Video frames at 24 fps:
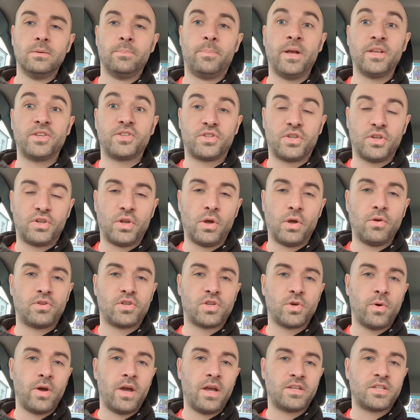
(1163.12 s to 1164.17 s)
bits to do
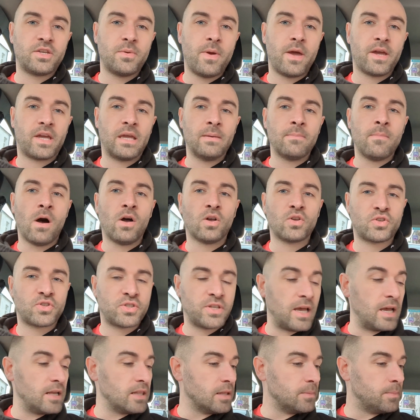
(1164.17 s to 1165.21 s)
to it to make it more
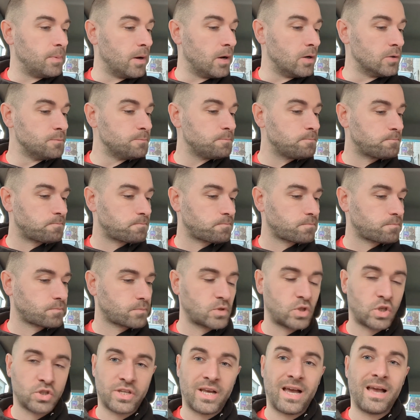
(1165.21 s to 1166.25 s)
saleable,
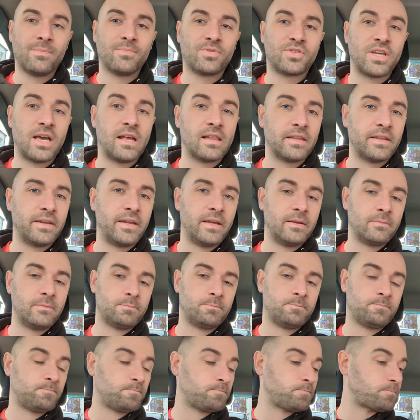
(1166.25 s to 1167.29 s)
because I am selling it.
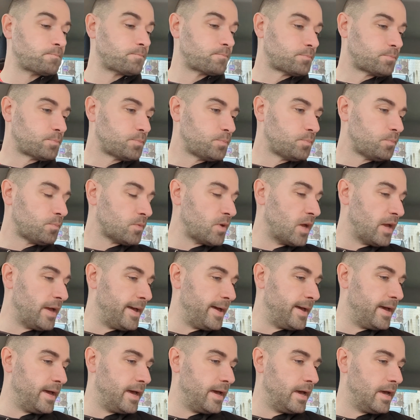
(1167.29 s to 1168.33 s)

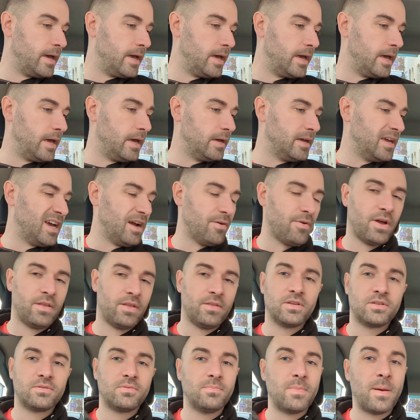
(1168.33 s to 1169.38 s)

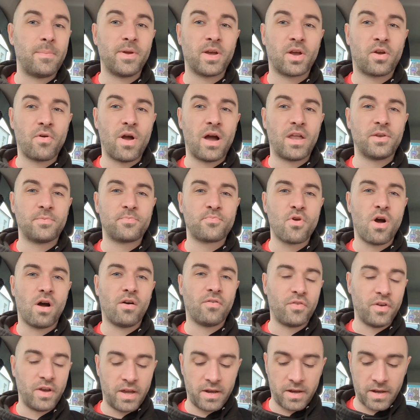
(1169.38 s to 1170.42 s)
There's maybe £1
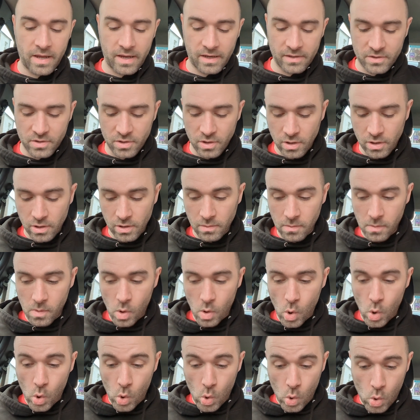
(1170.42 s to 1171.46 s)
profit in it, so
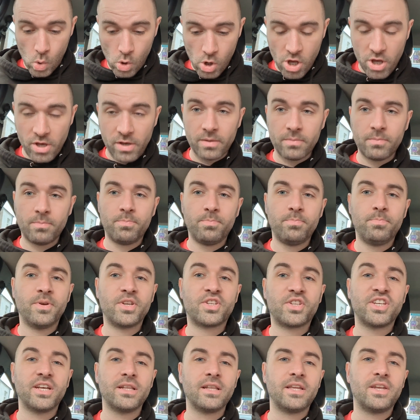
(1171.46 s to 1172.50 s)
it'd be
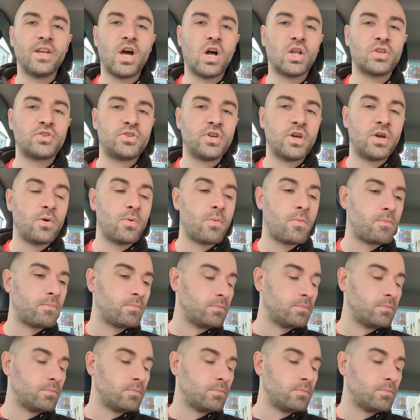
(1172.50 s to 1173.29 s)
silly not to.